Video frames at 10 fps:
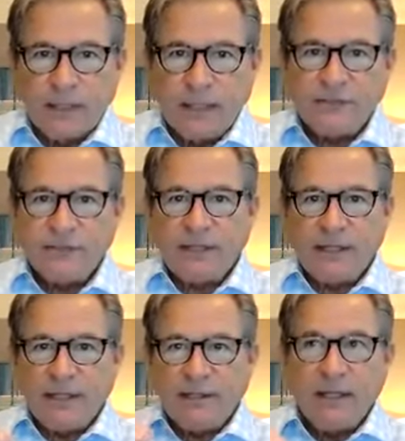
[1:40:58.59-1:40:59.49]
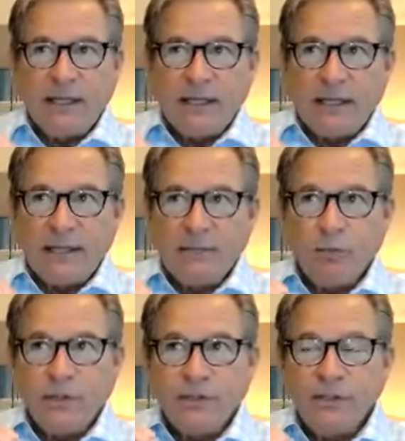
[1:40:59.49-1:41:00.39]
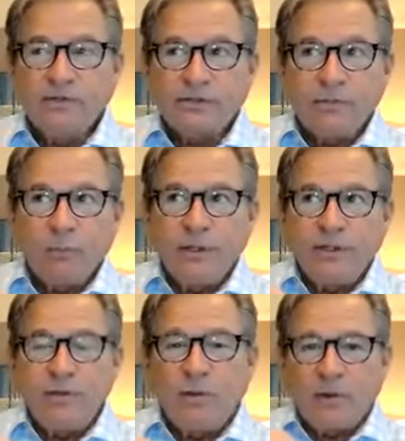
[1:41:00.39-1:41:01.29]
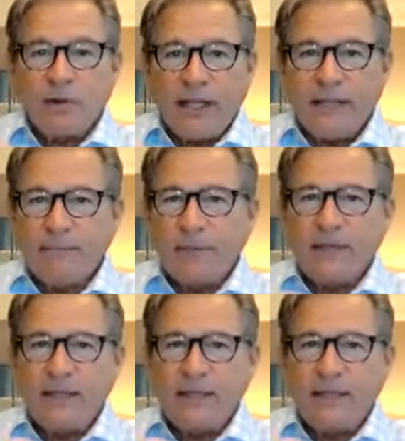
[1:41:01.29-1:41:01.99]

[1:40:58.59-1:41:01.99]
He said, and when you aren't able